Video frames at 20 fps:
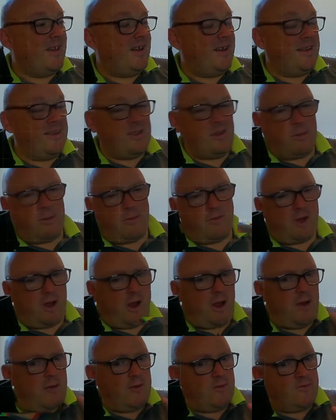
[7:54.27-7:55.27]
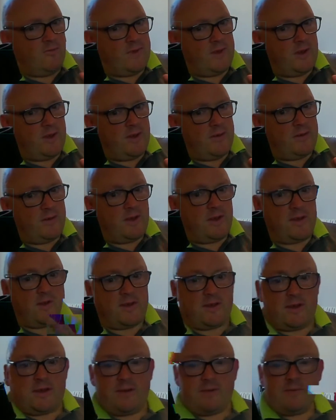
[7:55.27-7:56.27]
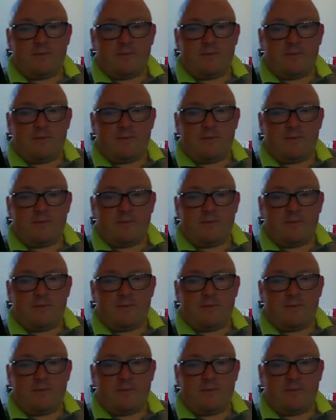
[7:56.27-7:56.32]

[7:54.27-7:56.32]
Do a bit of a close-up video so you can see.